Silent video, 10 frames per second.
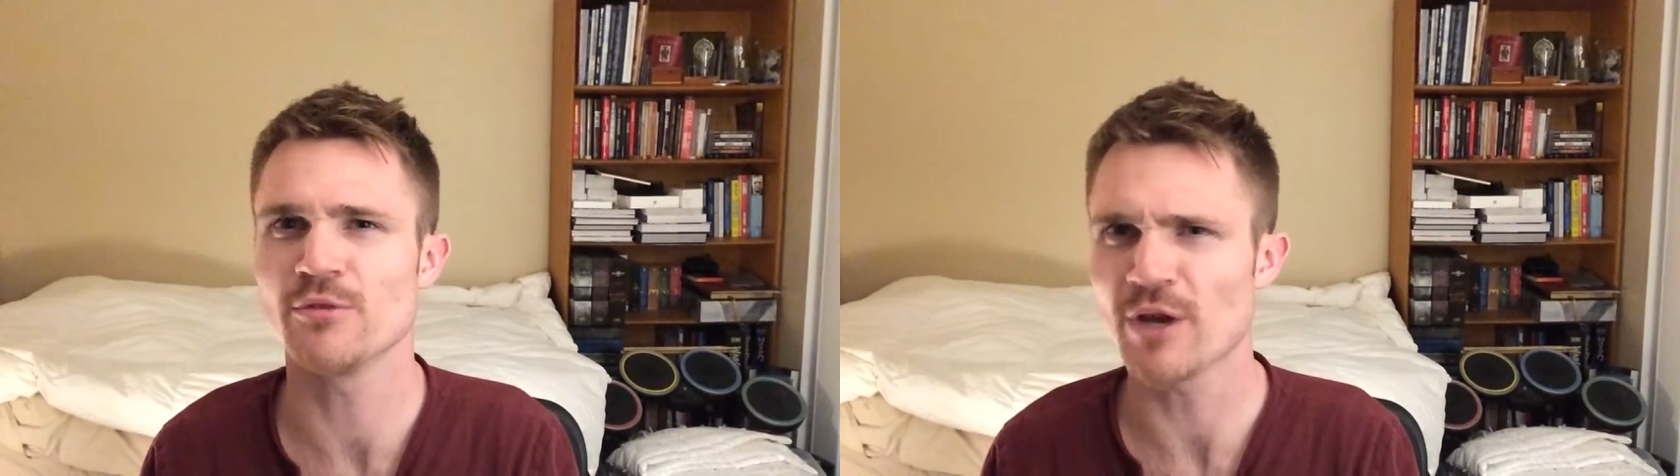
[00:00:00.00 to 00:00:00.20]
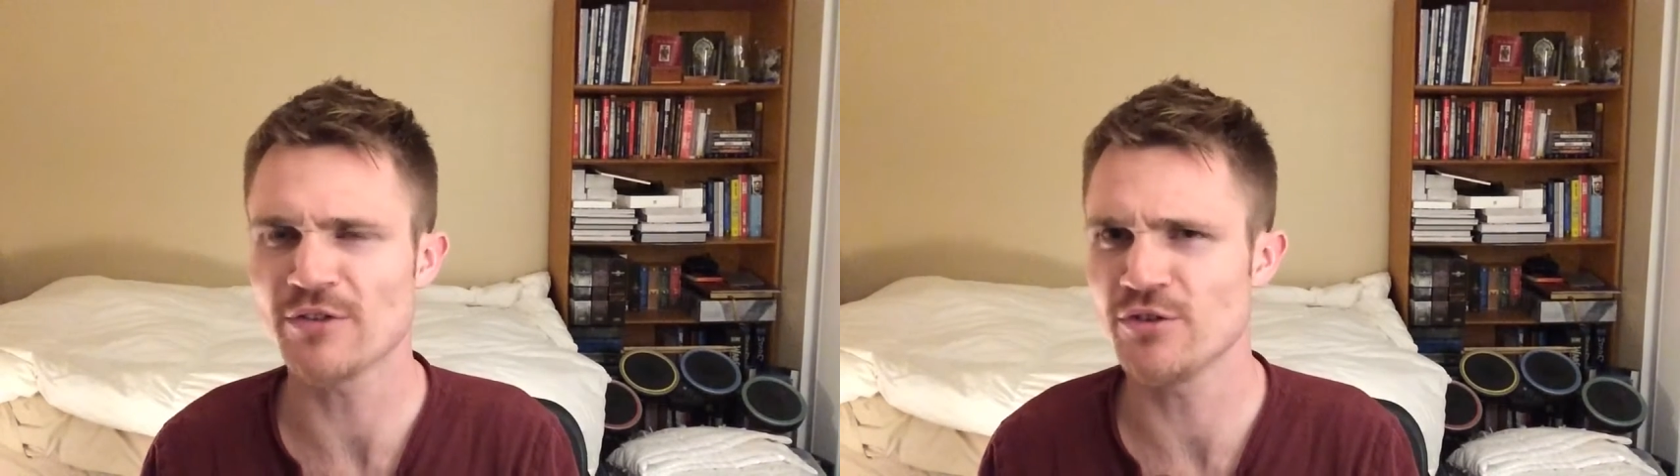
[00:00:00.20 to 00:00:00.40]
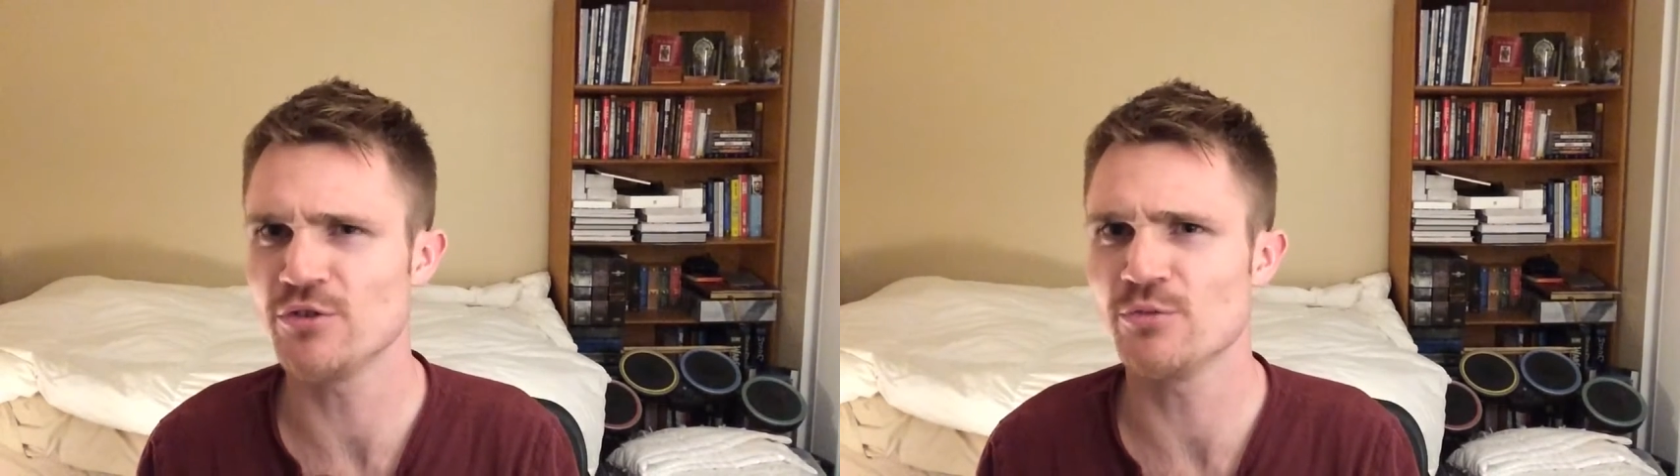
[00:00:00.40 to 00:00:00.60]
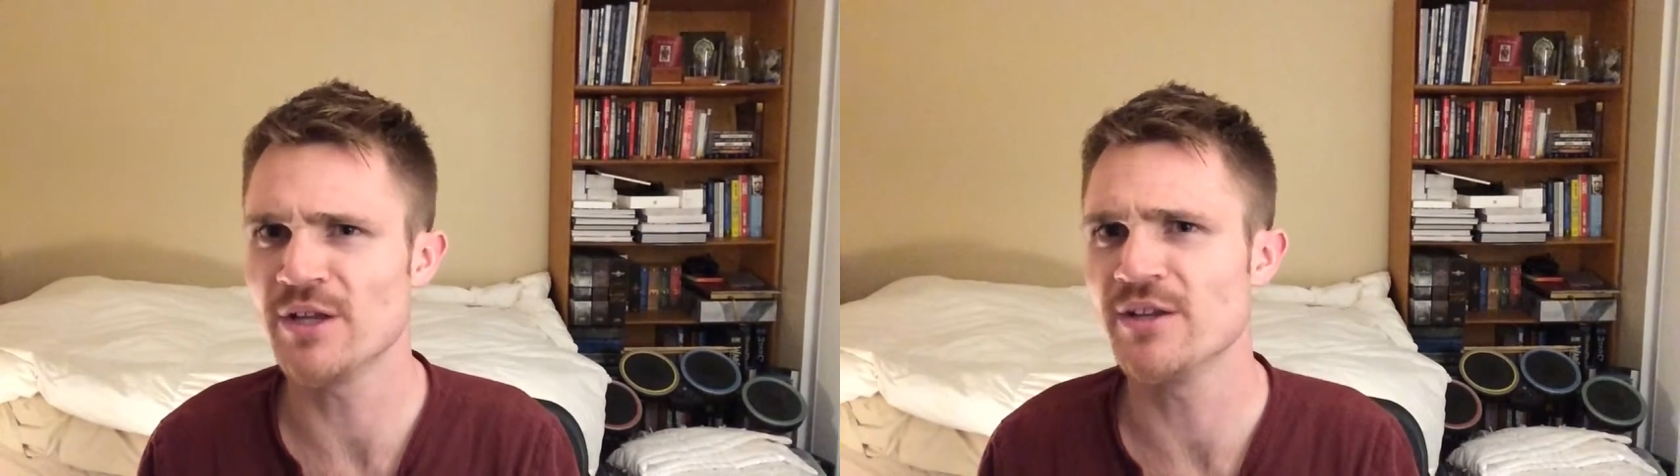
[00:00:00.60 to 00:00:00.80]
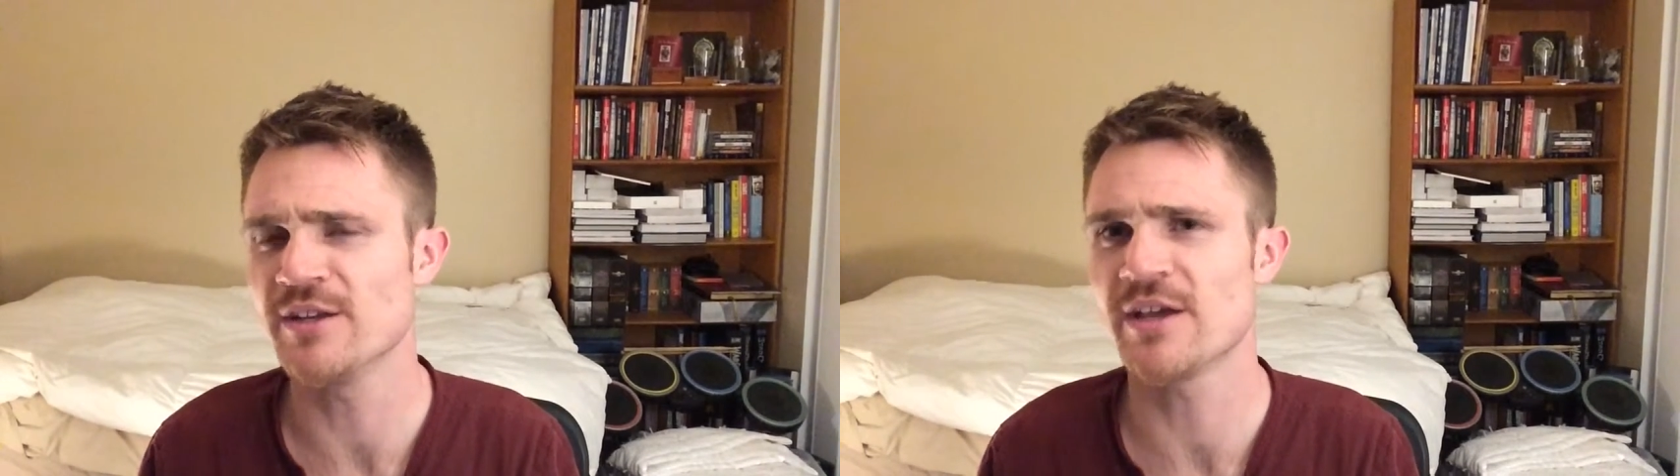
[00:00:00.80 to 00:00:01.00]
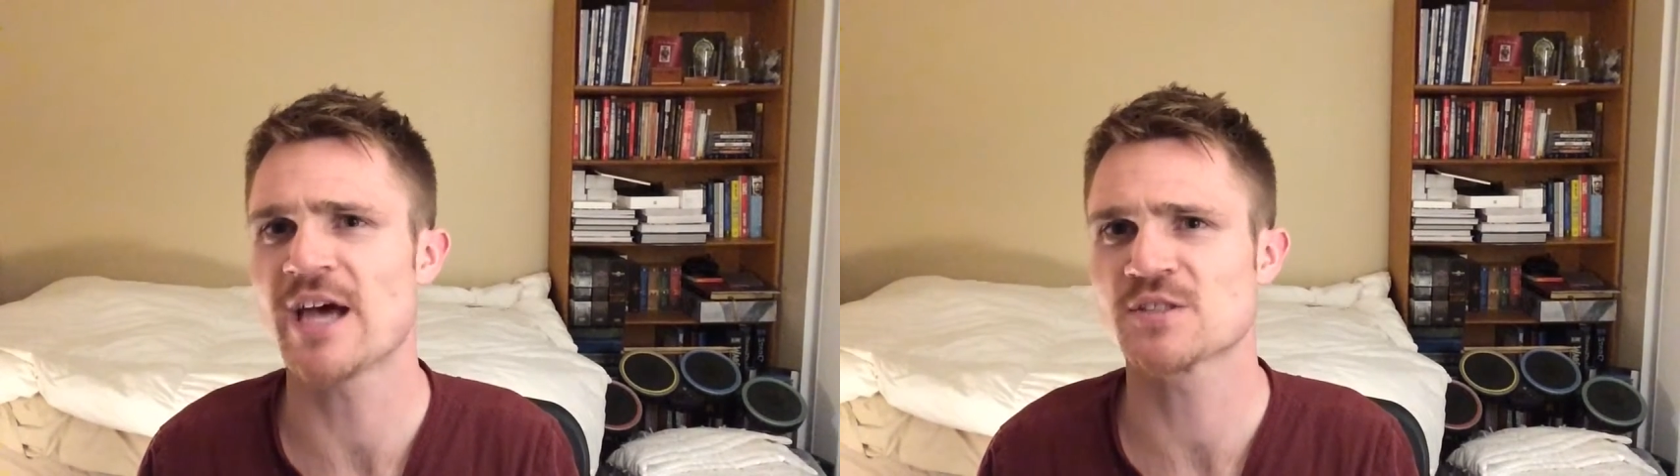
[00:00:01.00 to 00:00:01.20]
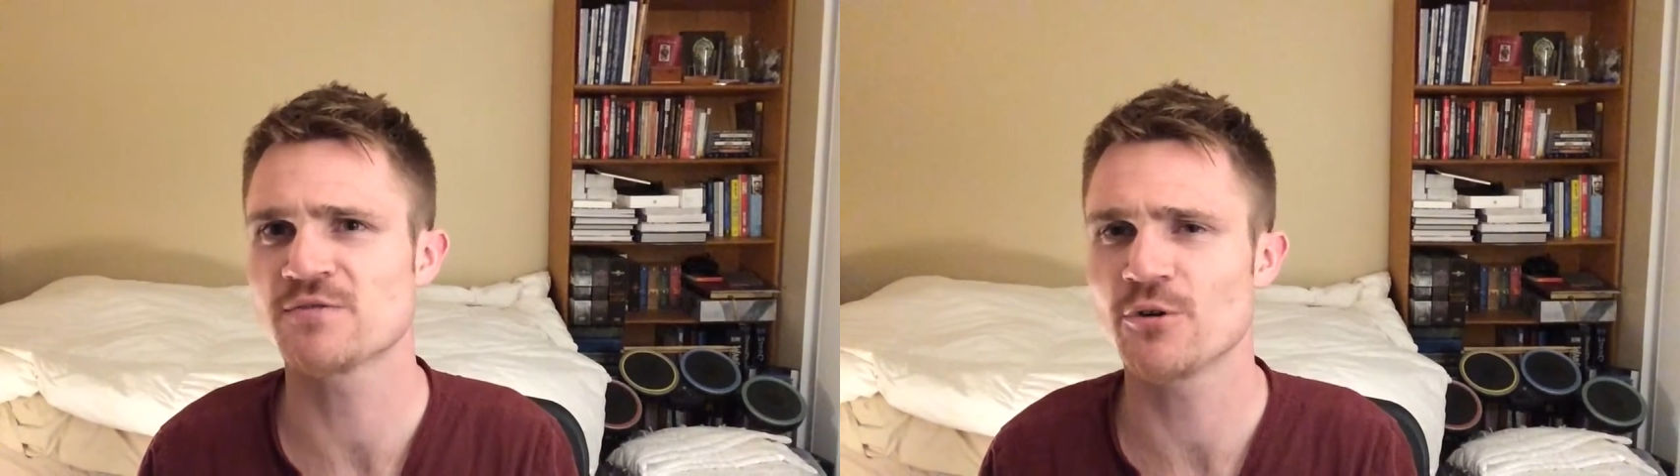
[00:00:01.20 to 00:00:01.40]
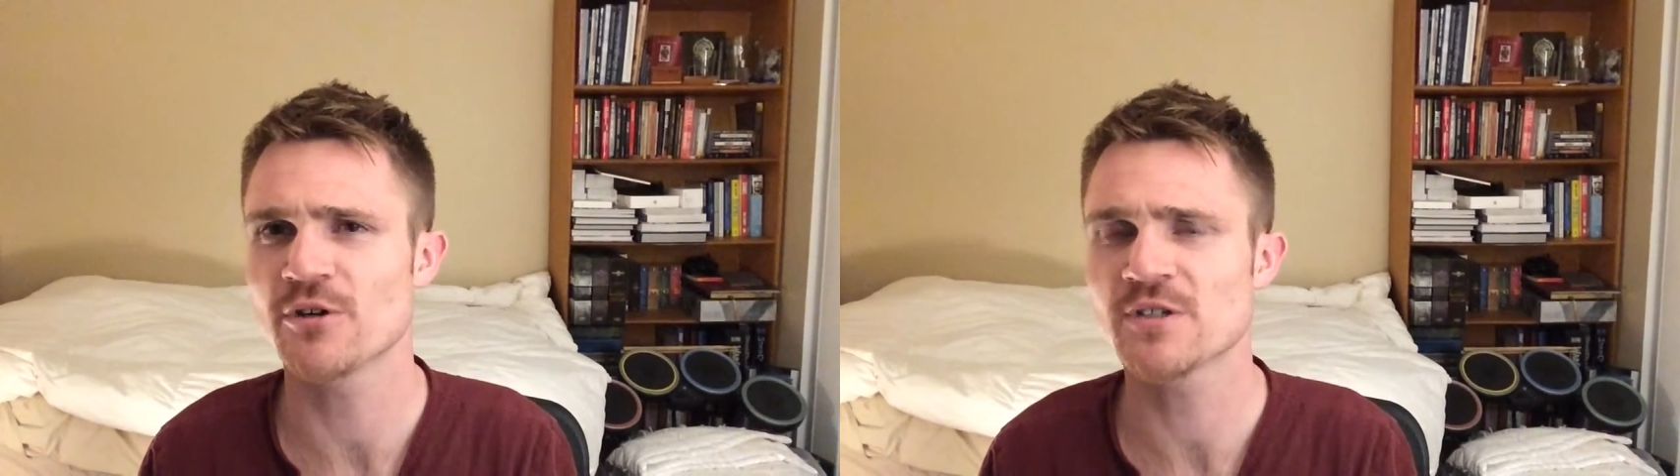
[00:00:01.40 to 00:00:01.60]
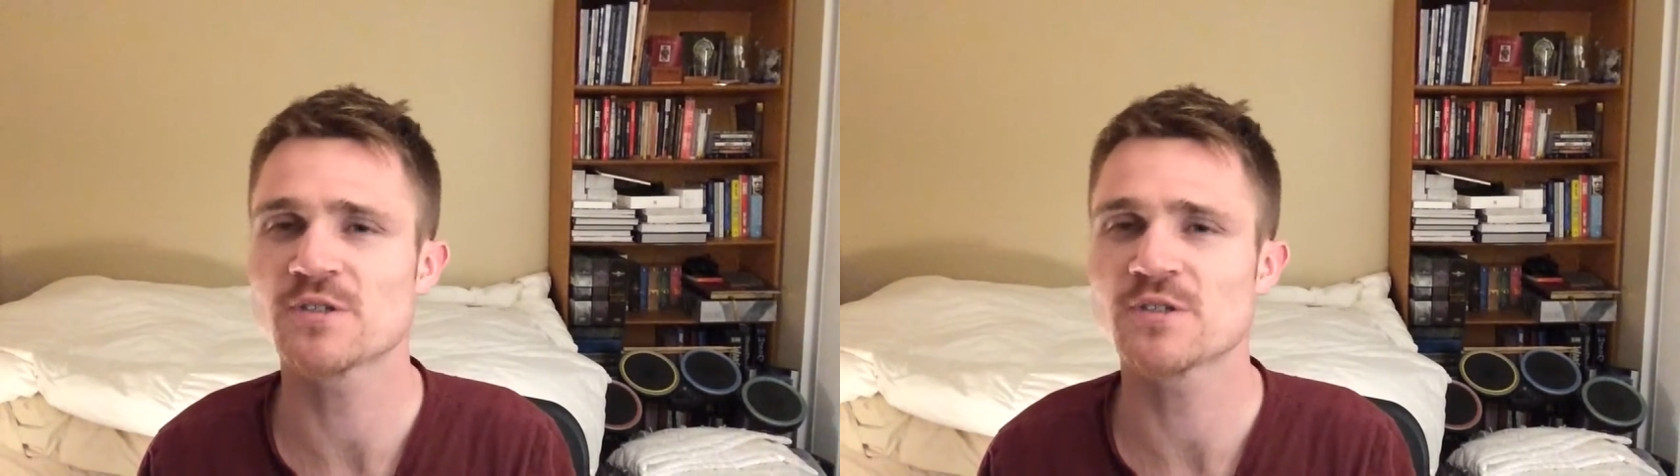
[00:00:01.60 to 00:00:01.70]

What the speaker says: right, to do mundane tasks for us.